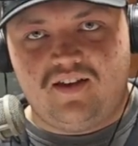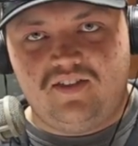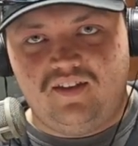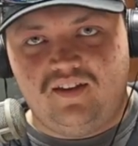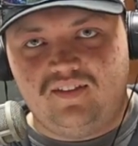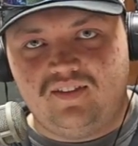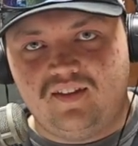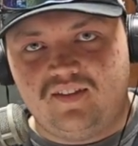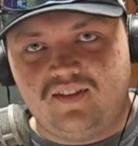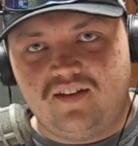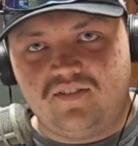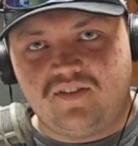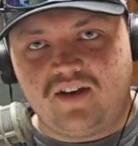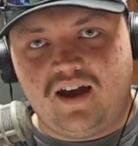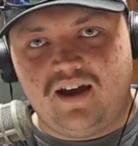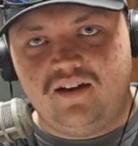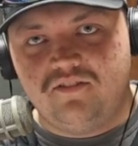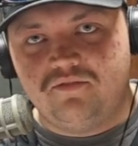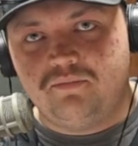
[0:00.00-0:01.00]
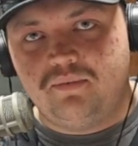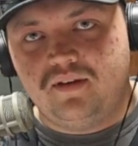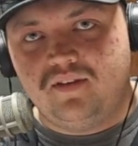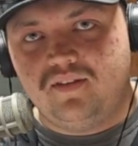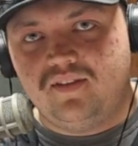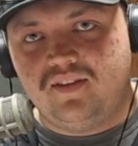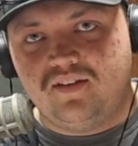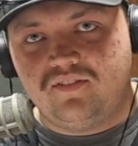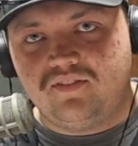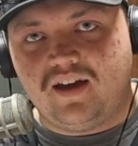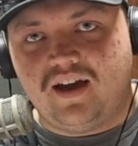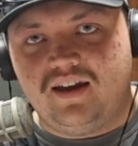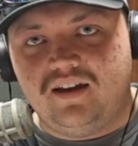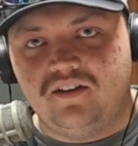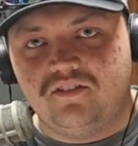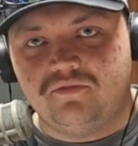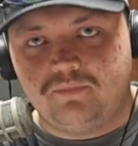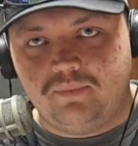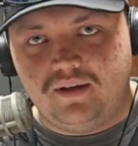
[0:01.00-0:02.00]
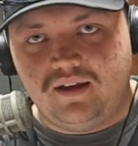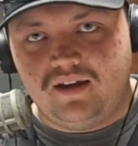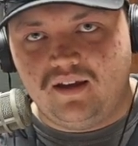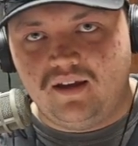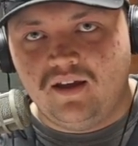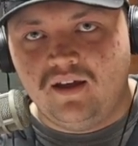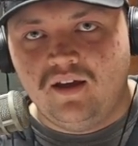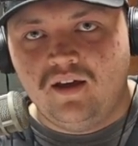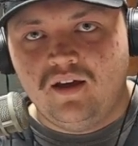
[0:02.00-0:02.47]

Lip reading: I think that they've kind of been